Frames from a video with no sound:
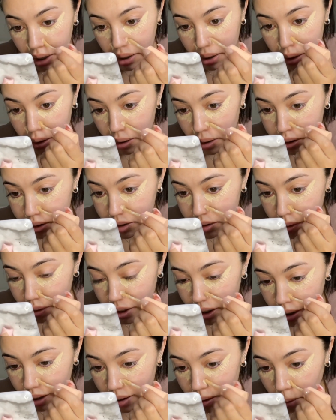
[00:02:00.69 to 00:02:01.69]
Also, I
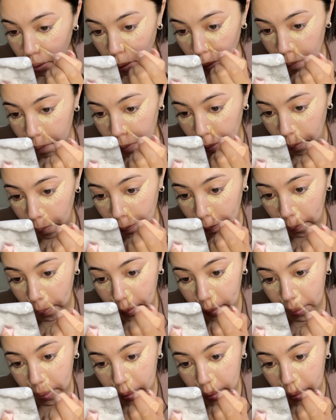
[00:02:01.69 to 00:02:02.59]
got a little pimple.